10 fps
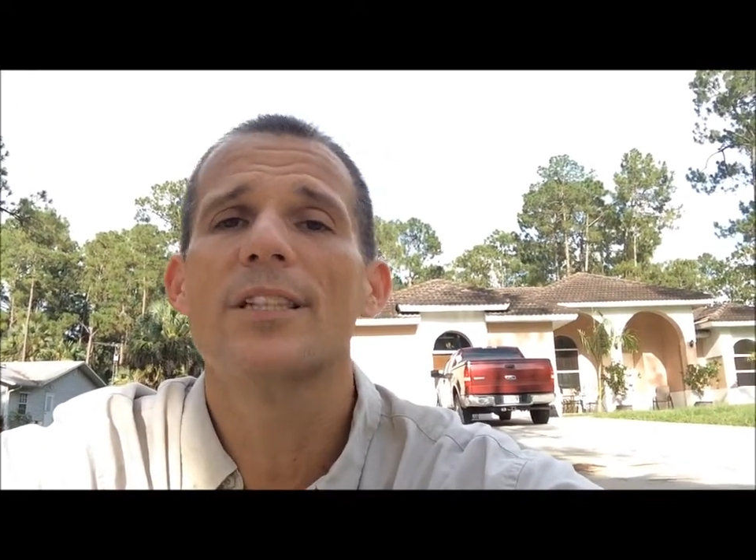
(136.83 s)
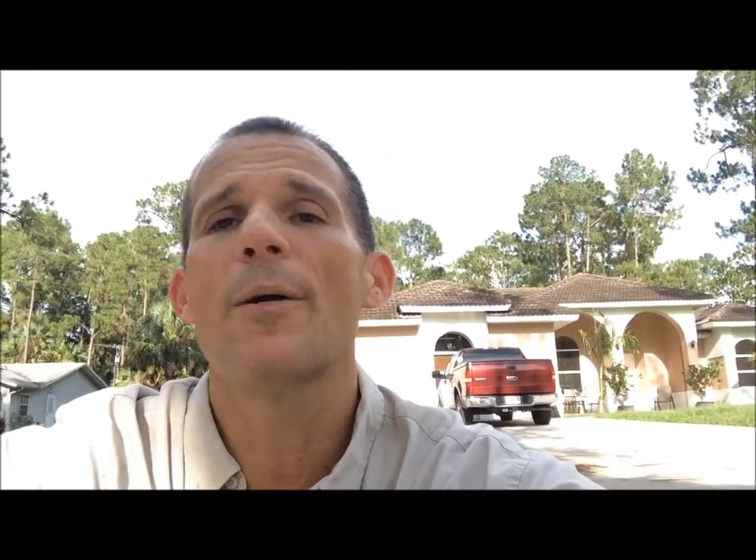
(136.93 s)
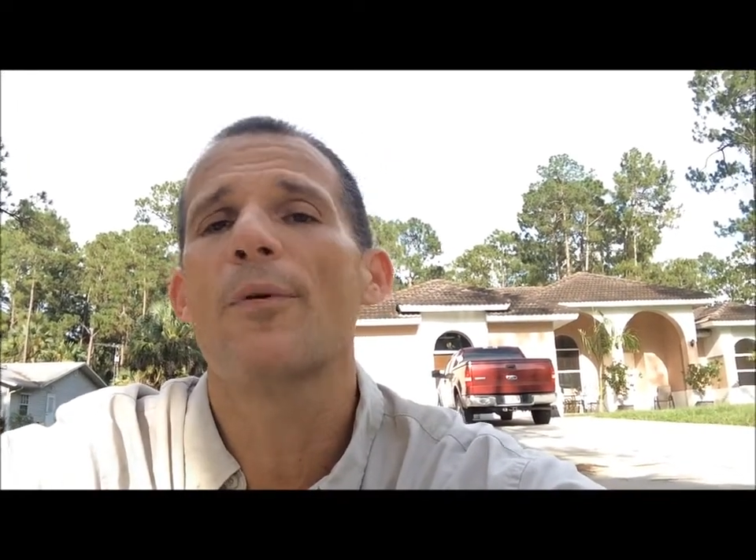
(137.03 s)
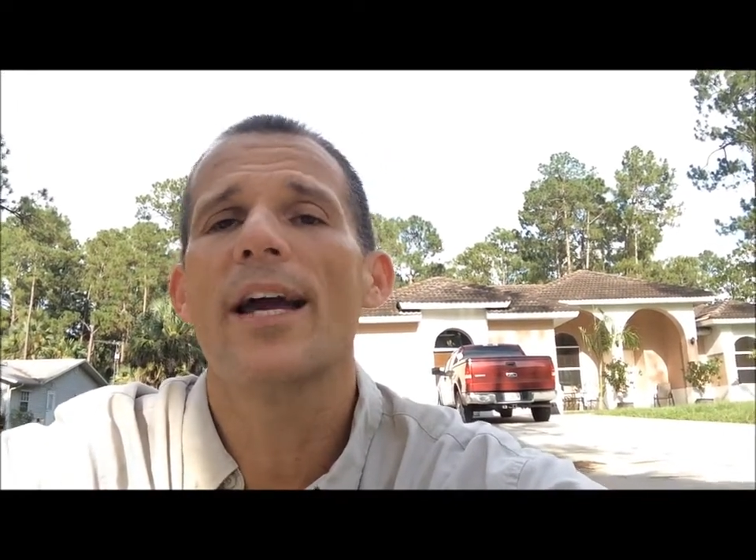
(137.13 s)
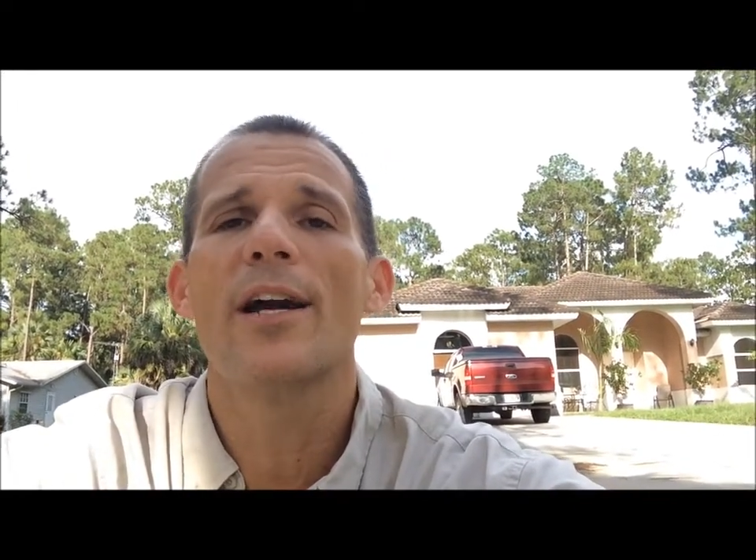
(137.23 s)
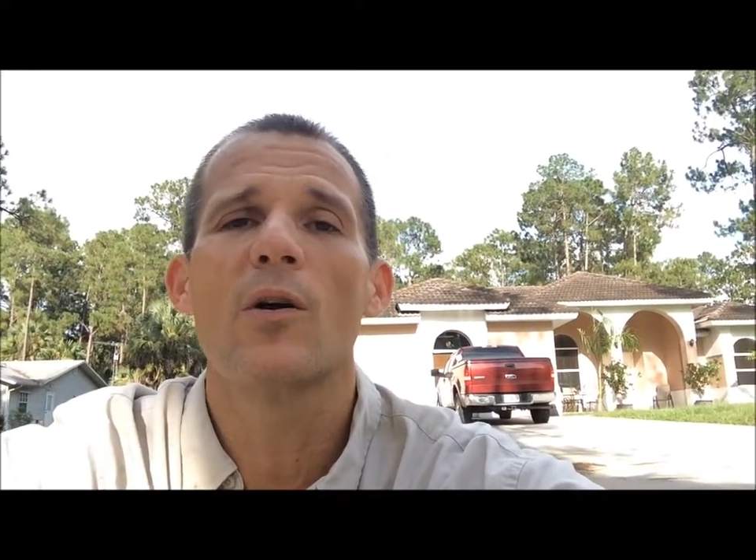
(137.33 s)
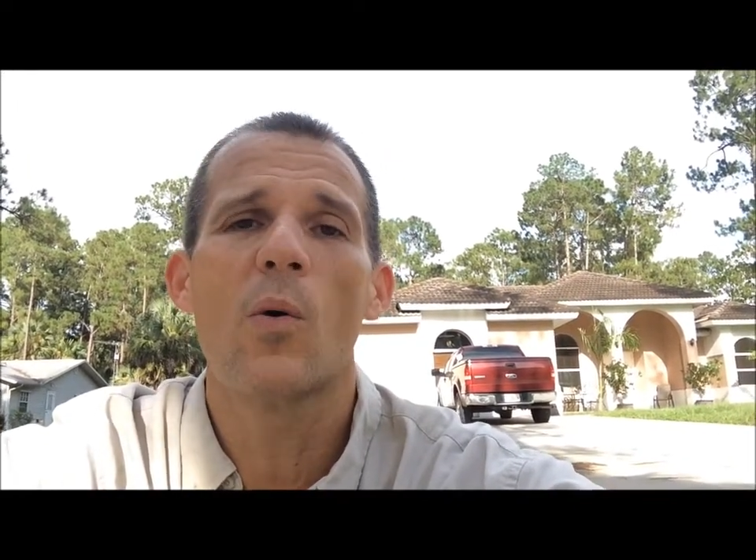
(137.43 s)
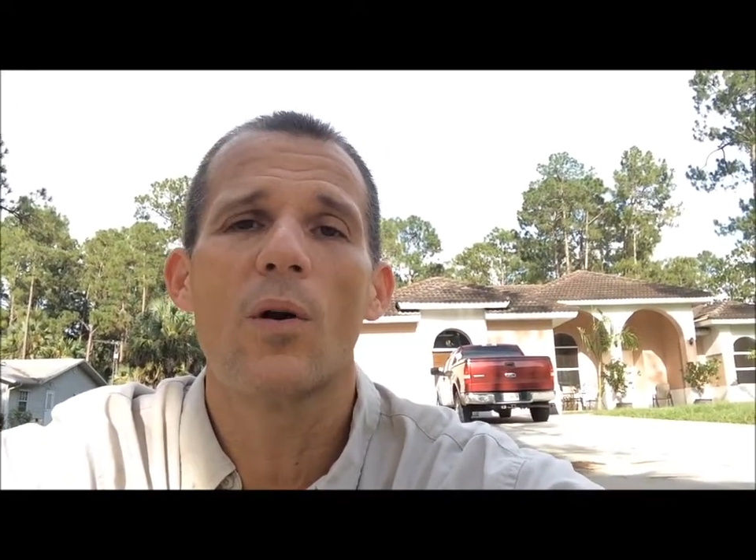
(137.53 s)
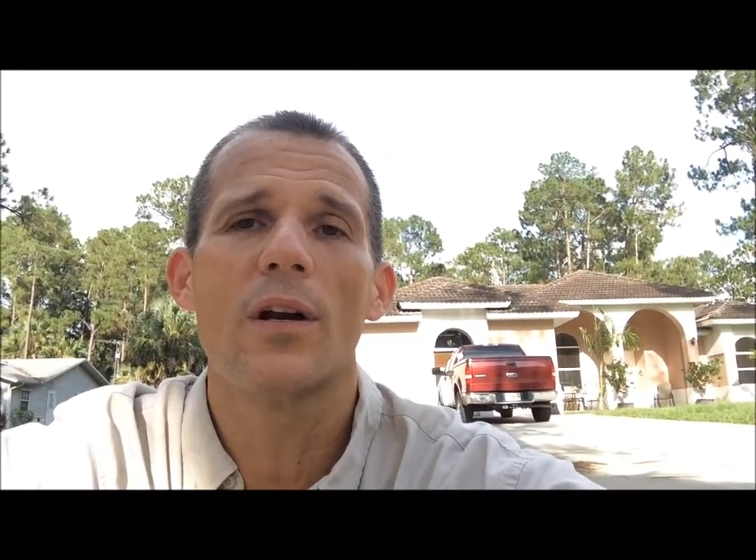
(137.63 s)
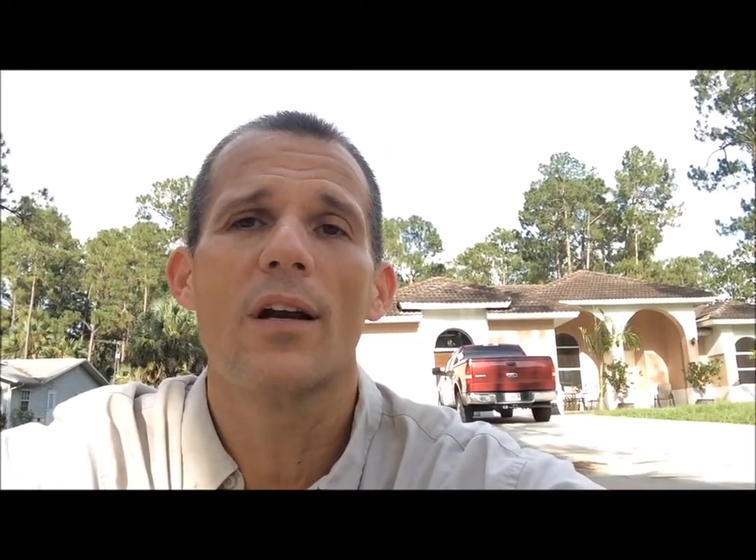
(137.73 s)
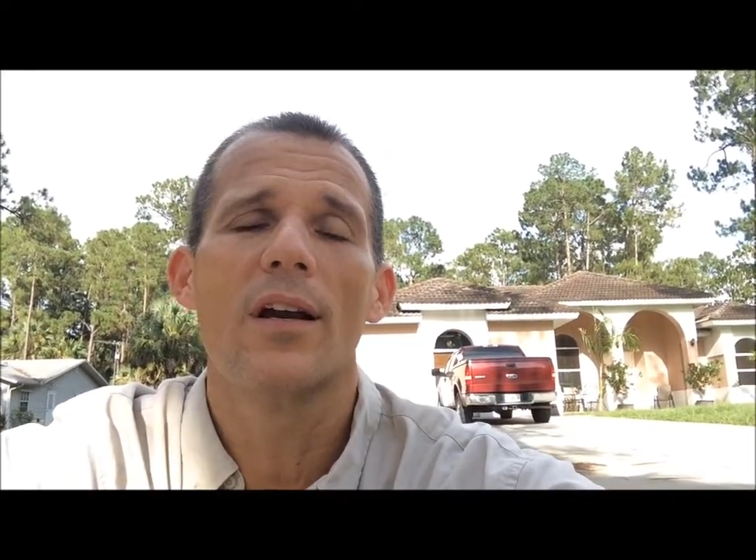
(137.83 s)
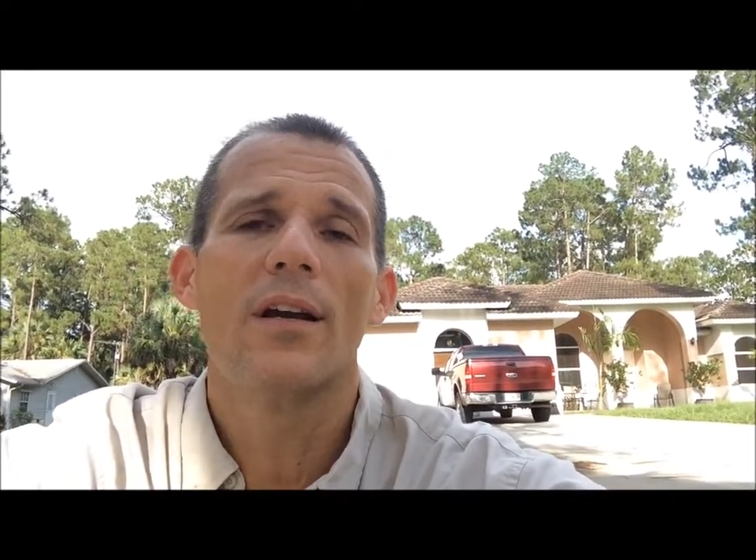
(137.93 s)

top right-hand corner.